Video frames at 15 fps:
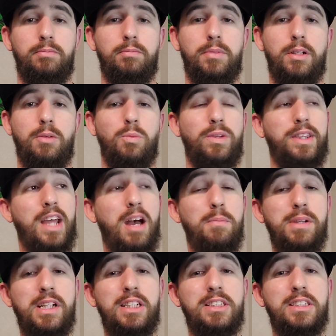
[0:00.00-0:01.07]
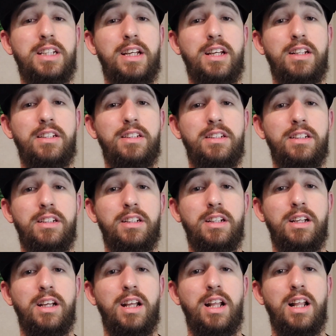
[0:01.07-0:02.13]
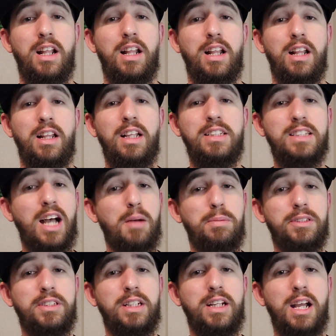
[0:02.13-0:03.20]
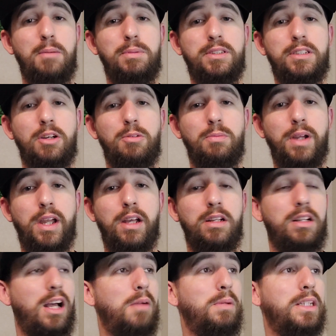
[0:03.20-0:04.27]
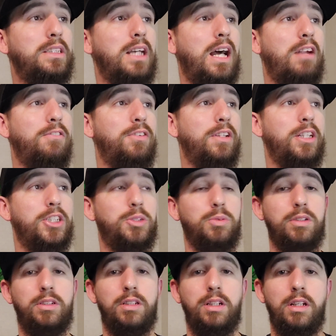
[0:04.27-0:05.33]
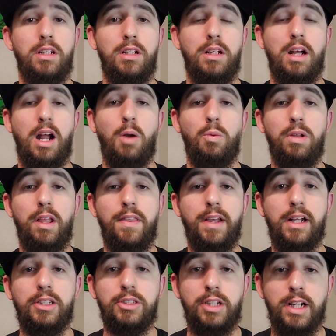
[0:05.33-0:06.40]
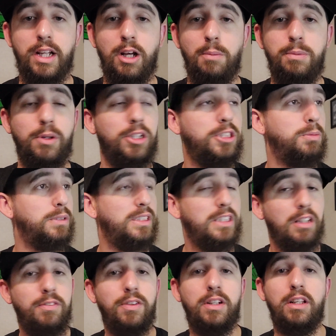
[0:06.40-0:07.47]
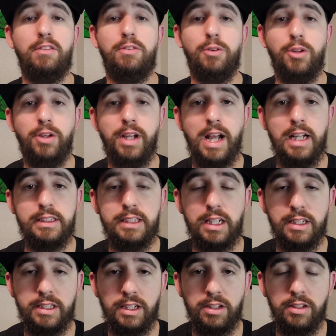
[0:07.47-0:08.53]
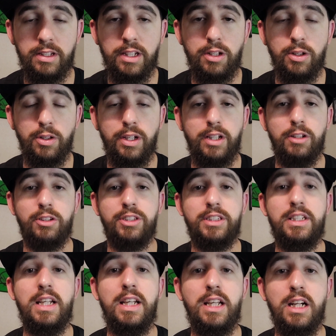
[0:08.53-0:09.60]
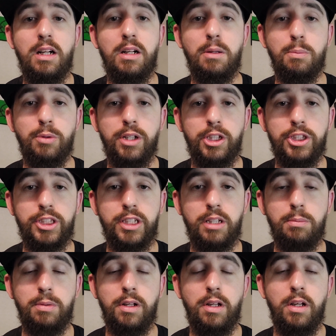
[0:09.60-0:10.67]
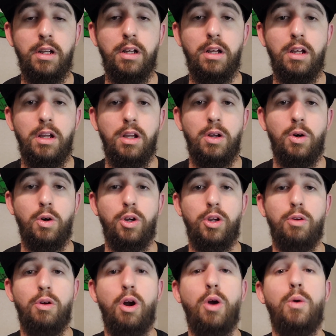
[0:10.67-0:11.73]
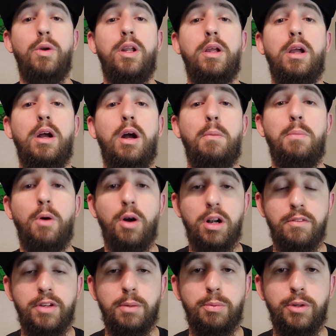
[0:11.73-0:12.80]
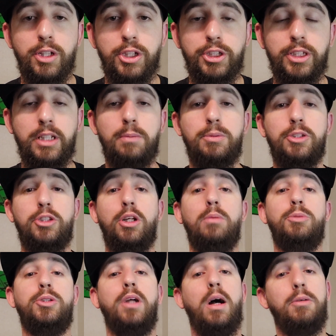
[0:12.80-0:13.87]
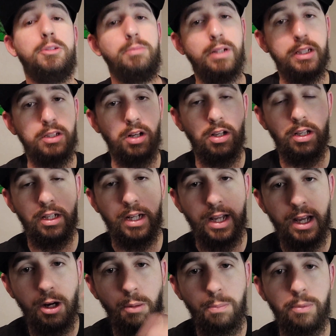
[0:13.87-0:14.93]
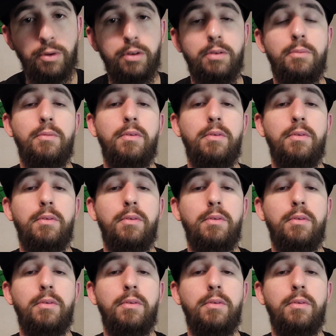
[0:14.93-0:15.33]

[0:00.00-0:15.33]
But with that being said, let's hop into the episode, man. I'm excited for this one. I really think it's going to help you, specifically for you guys out there that are either seeking an apprenticeship or you're already part of an apprenticeship. Some shops may call it a helper.